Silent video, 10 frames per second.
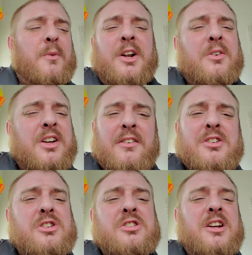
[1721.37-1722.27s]
We don't give
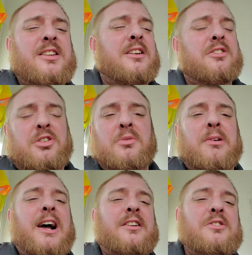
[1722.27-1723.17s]
a shit that there are two
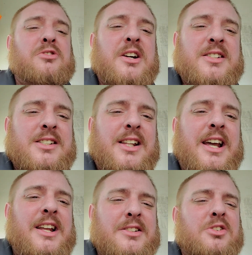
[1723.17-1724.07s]
black dudes dressed as
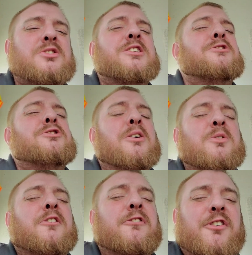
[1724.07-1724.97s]
ladies. Those, that shit
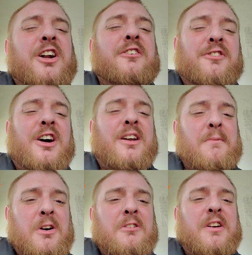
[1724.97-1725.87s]
was a funny fucking
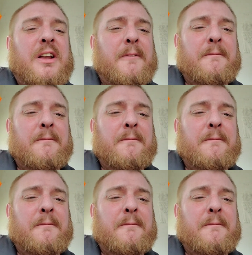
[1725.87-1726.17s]
movie.